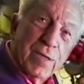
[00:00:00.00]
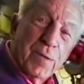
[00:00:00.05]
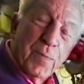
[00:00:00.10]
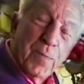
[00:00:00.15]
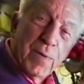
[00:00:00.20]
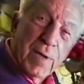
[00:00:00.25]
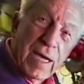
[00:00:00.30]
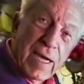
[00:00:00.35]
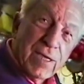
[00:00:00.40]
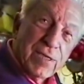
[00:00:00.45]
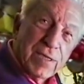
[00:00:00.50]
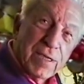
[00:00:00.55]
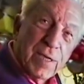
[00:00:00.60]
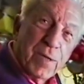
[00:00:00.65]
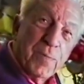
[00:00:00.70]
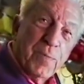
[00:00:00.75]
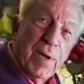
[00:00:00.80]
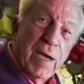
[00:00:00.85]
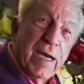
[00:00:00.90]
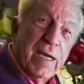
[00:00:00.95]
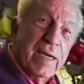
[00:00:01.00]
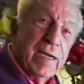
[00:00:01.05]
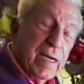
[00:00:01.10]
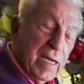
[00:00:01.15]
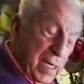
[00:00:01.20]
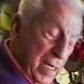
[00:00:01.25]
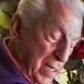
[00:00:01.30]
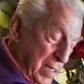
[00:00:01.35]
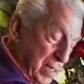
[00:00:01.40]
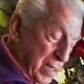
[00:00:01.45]
a plastic pan,
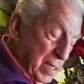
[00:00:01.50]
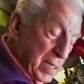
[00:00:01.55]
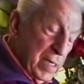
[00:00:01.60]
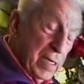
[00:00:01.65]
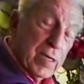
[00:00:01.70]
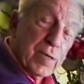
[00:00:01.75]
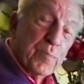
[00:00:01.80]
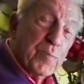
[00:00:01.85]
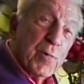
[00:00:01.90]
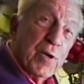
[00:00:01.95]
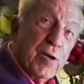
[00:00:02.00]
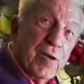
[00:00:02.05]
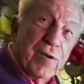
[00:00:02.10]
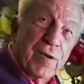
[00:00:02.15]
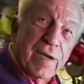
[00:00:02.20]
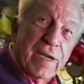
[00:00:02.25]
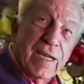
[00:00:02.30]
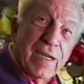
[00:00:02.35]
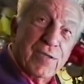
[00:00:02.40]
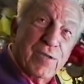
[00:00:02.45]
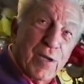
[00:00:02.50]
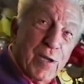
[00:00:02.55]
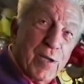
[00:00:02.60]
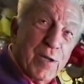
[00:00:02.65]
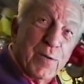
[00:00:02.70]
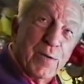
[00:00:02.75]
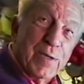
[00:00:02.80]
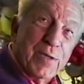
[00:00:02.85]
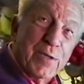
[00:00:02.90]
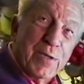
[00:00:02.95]
it'll burn. That's all
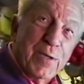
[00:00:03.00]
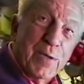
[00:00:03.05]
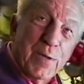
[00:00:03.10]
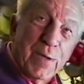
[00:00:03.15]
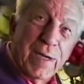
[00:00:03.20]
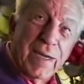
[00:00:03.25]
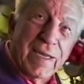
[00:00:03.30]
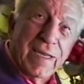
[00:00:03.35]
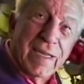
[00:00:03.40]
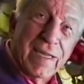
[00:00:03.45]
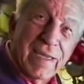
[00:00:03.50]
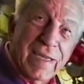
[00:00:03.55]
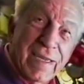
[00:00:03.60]
there's to it.